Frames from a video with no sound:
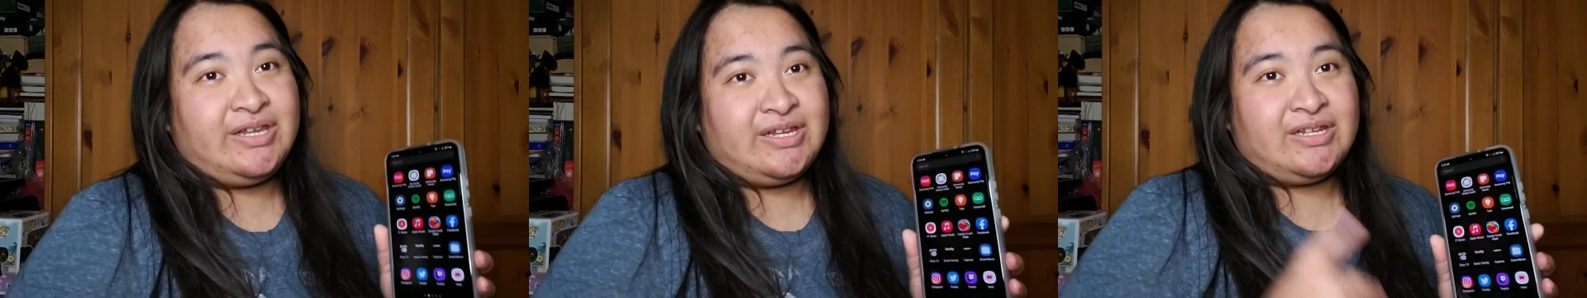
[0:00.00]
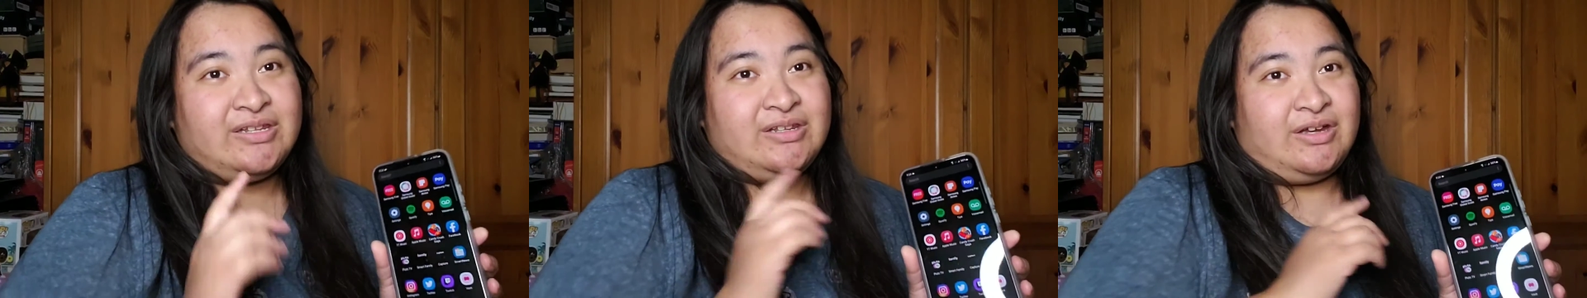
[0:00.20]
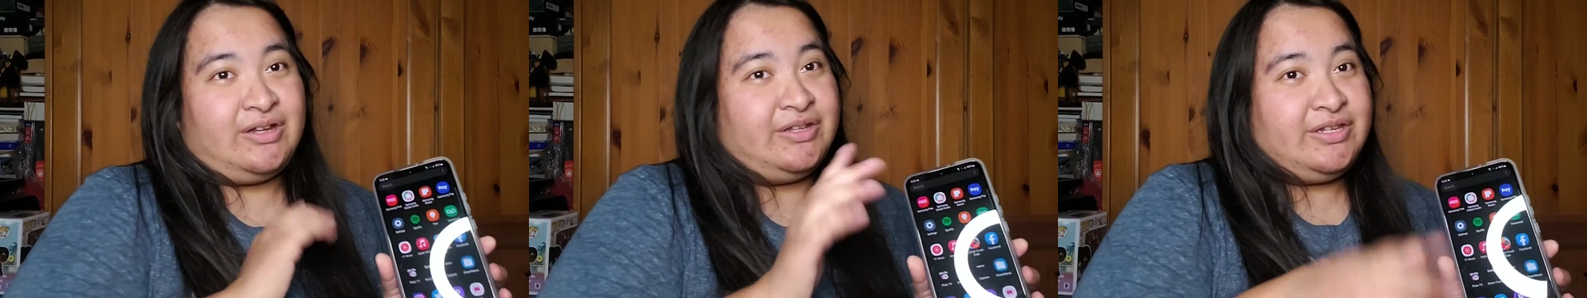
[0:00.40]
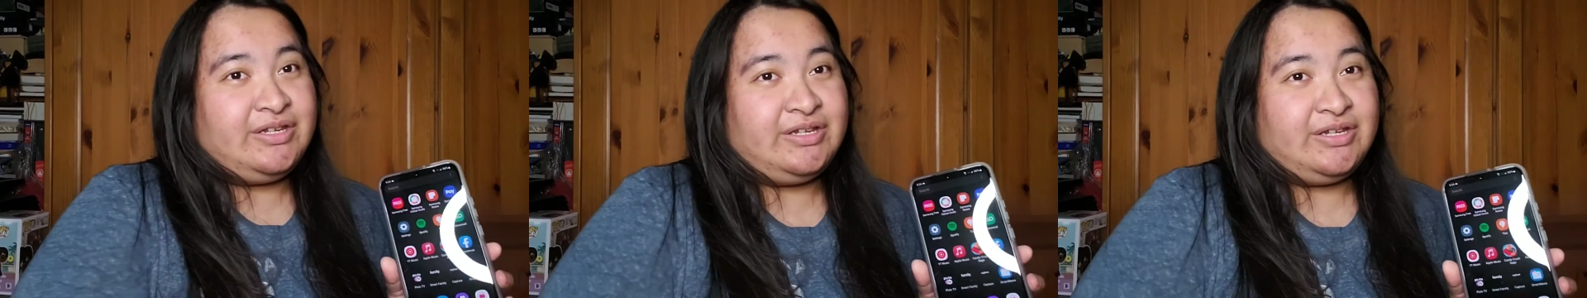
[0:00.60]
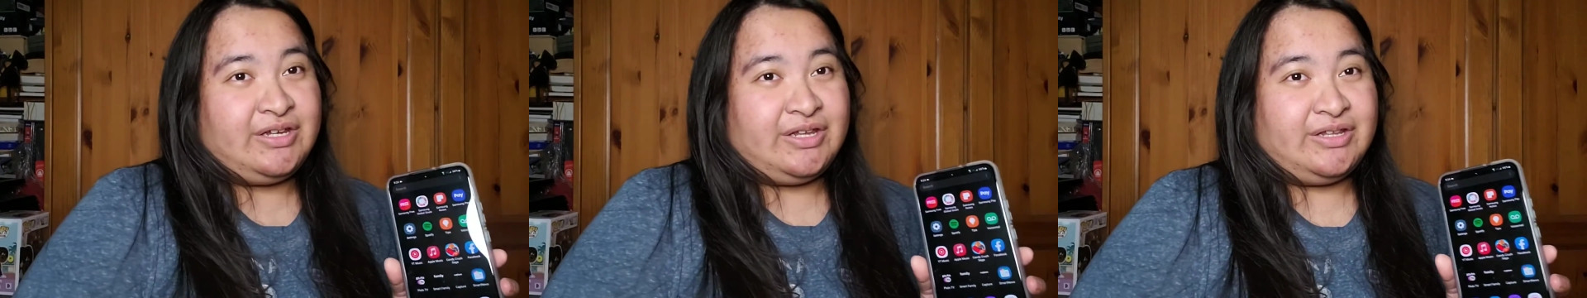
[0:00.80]
like all
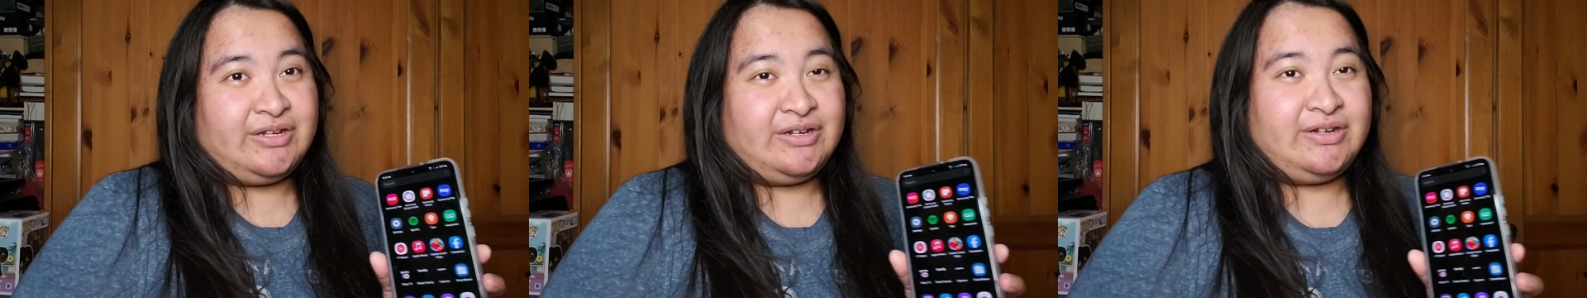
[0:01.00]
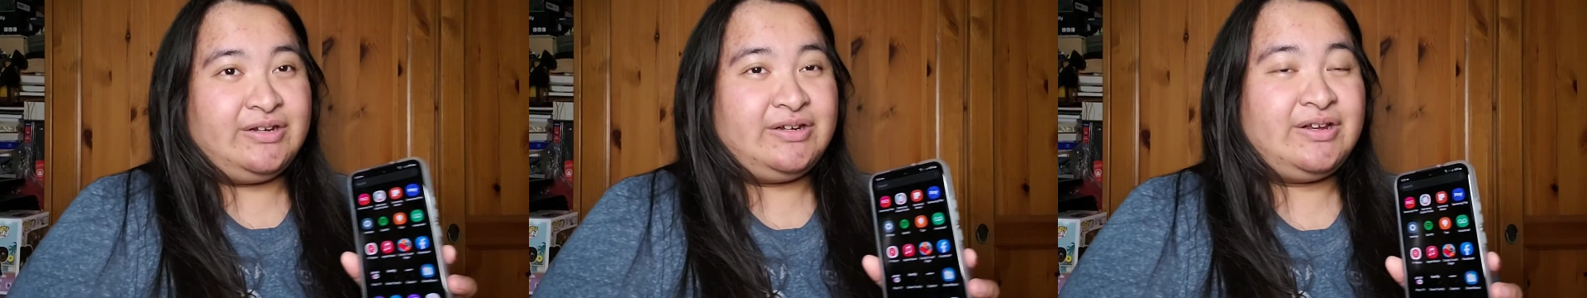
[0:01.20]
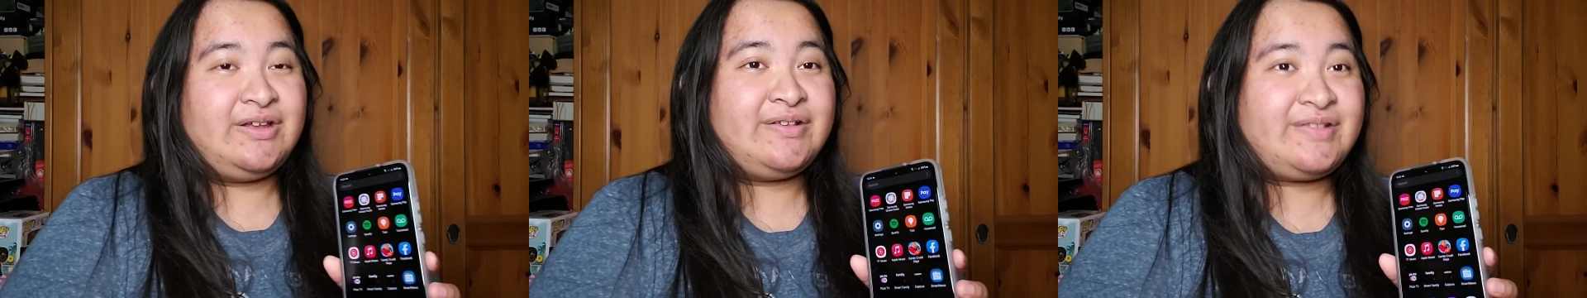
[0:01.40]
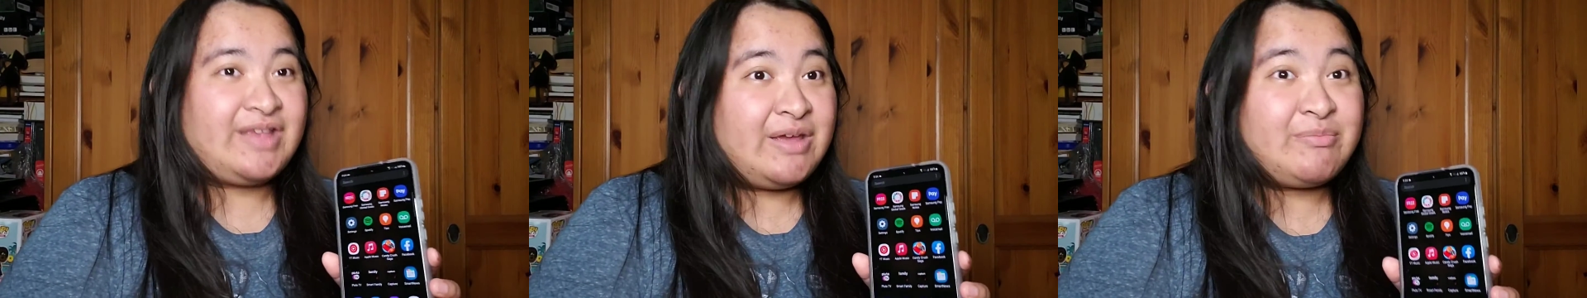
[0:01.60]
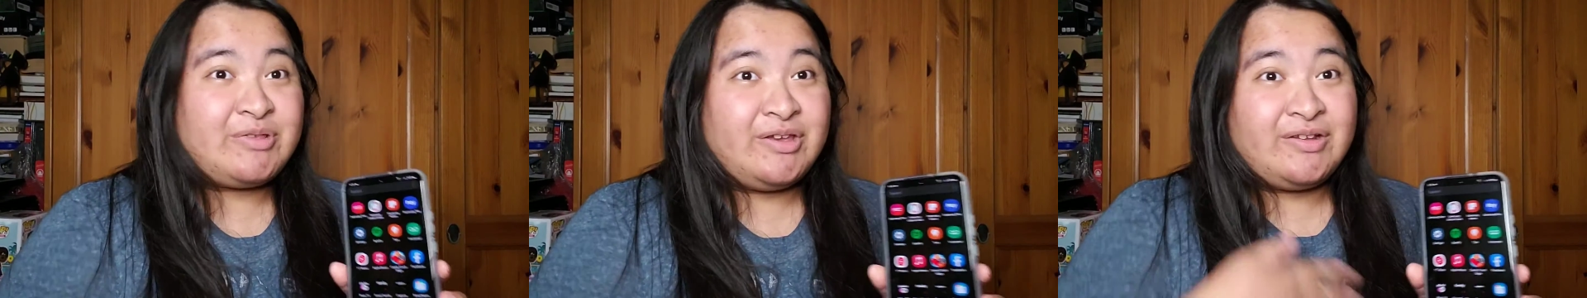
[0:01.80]
the other
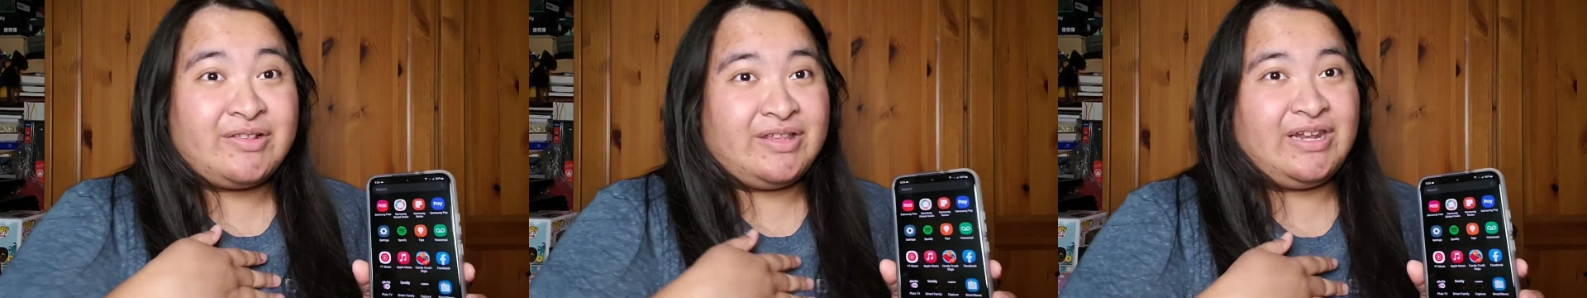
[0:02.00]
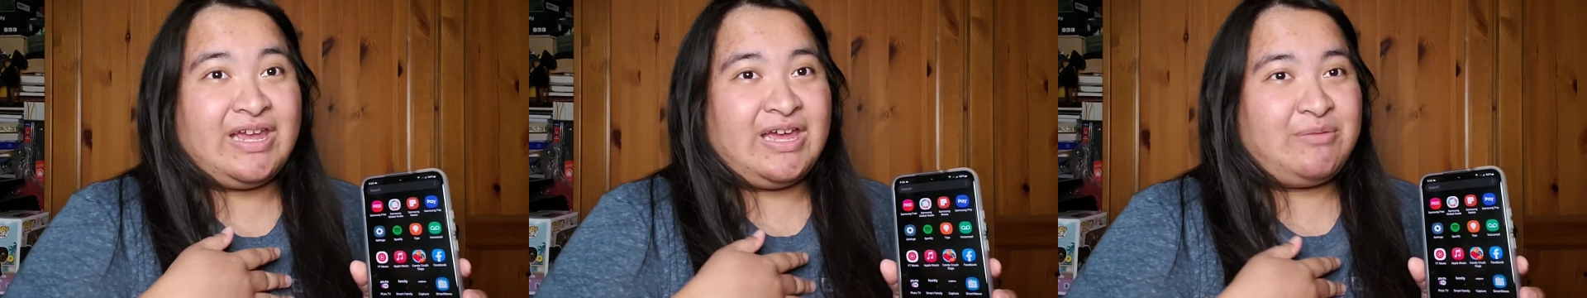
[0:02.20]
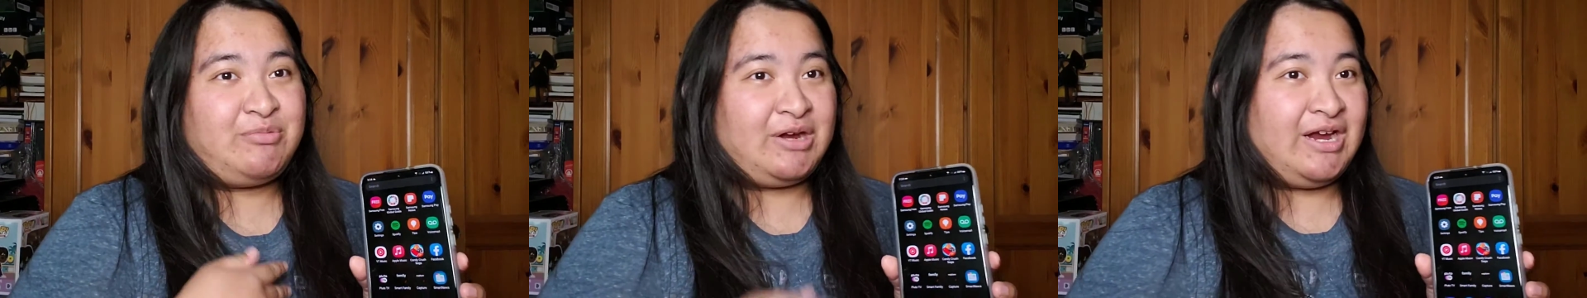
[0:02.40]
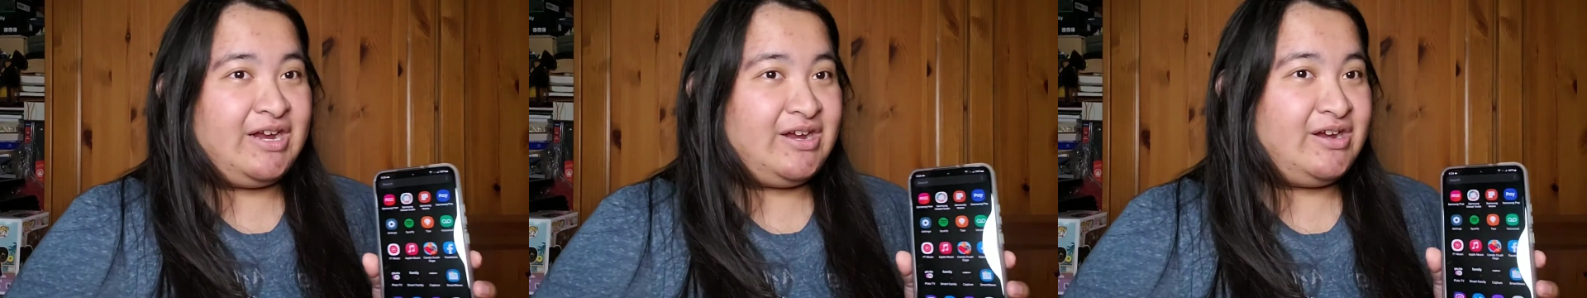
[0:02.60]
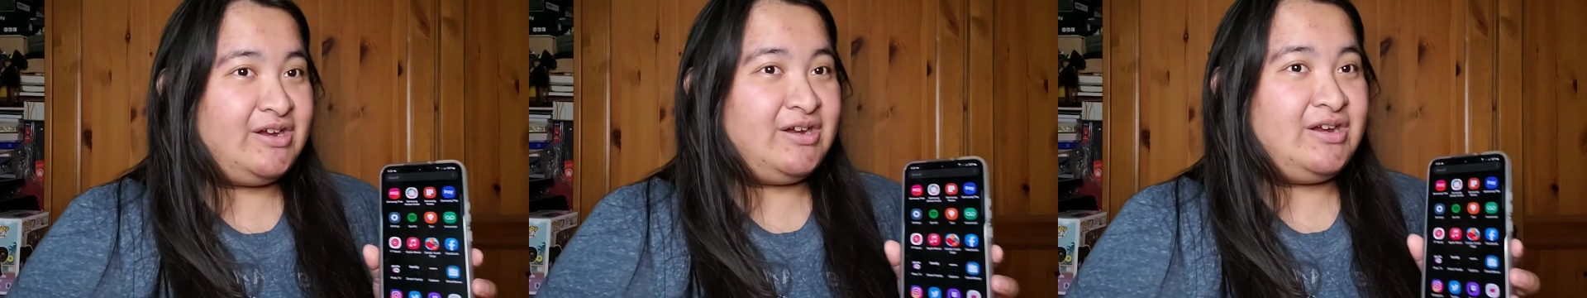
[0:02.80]
Samsungs that I had
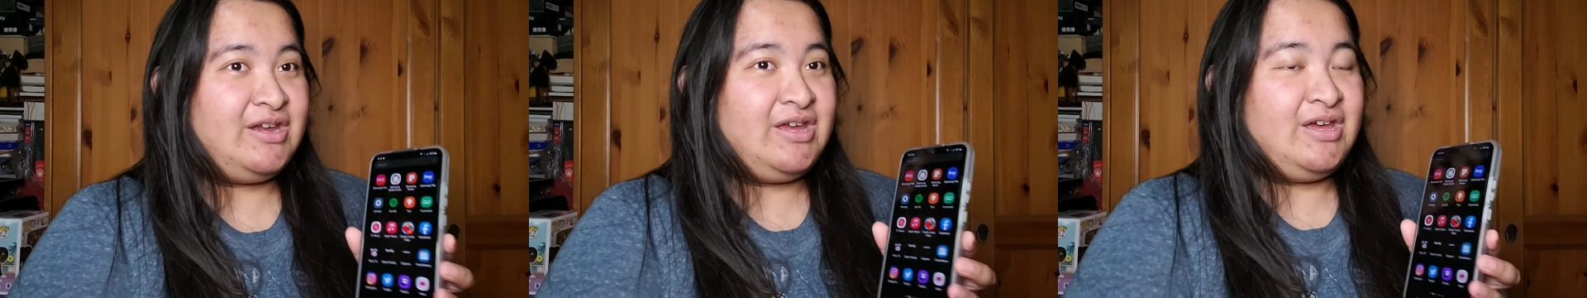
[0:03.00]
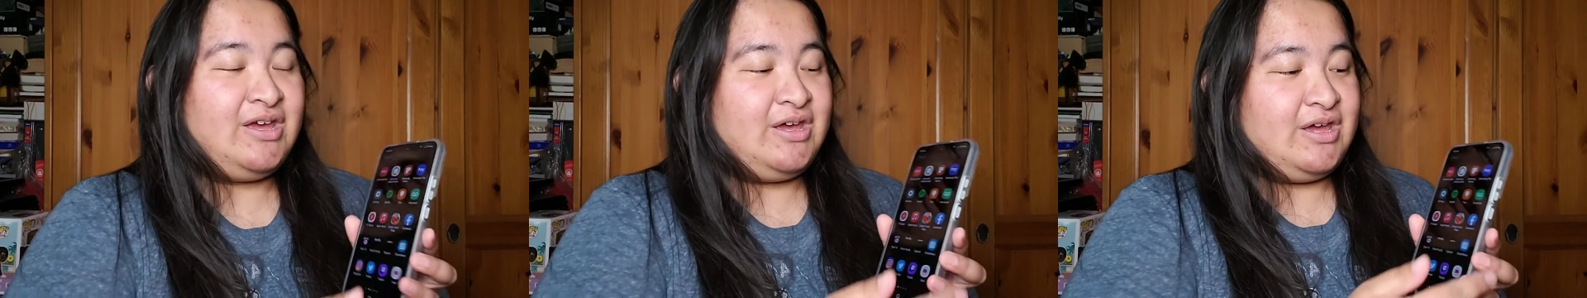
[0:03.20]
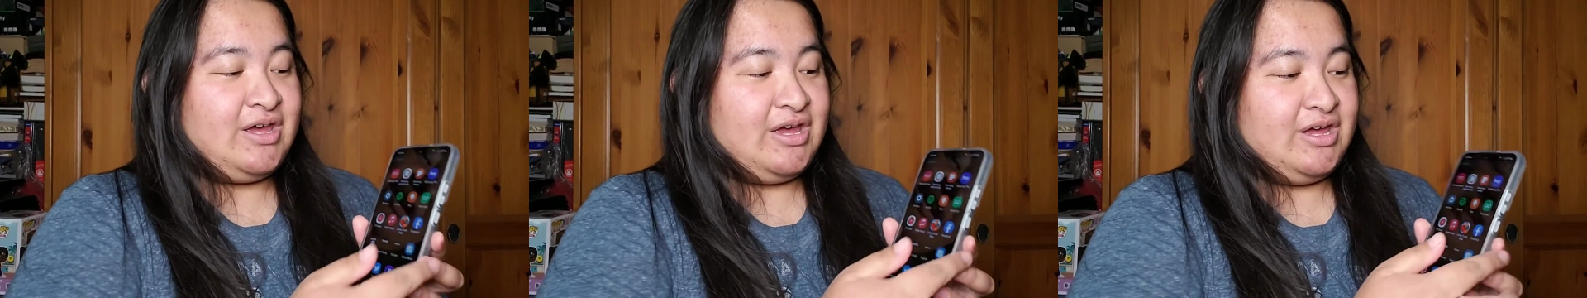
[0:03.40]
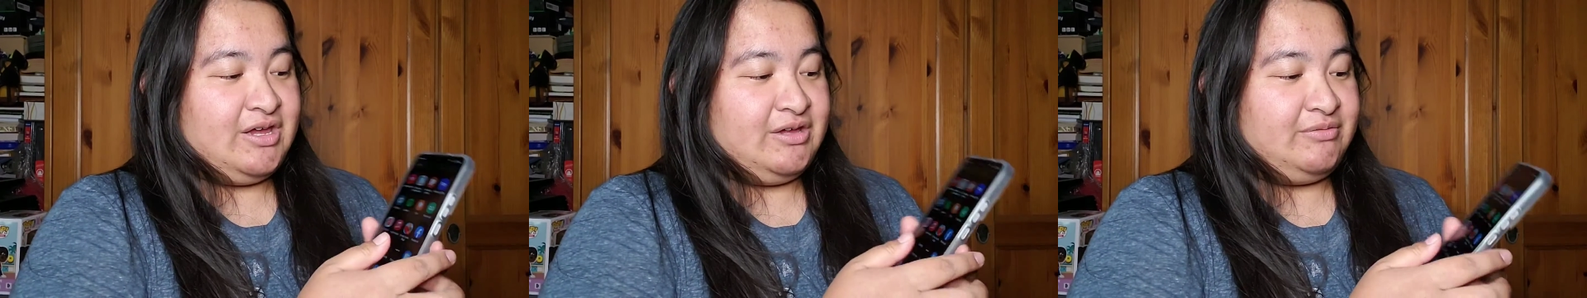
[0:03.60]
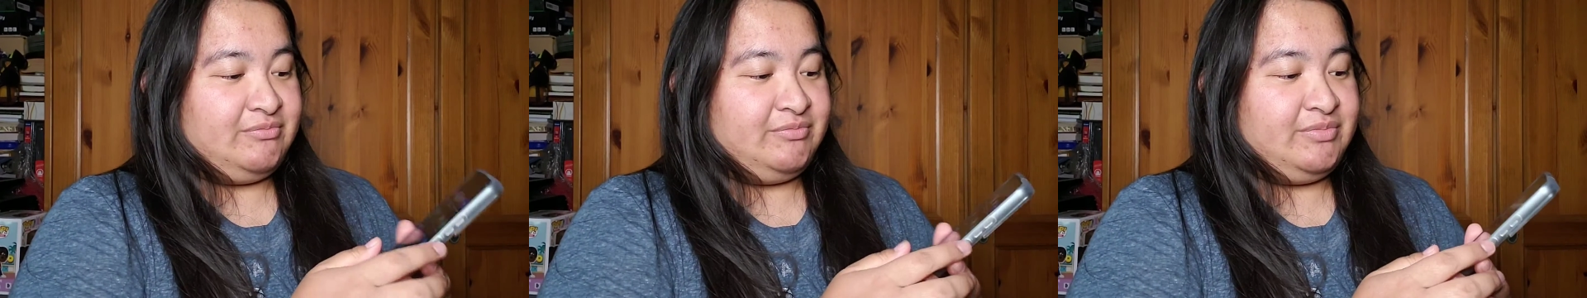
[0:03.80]
prior,
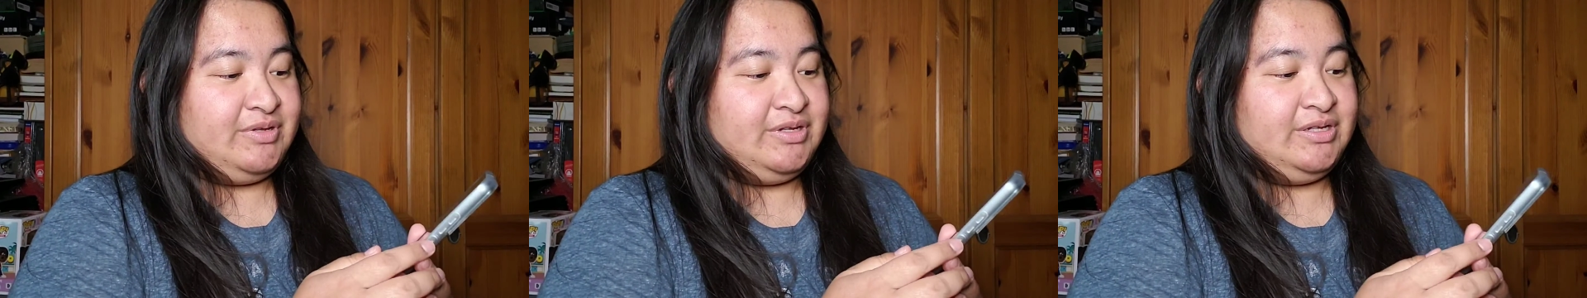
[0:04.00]
um,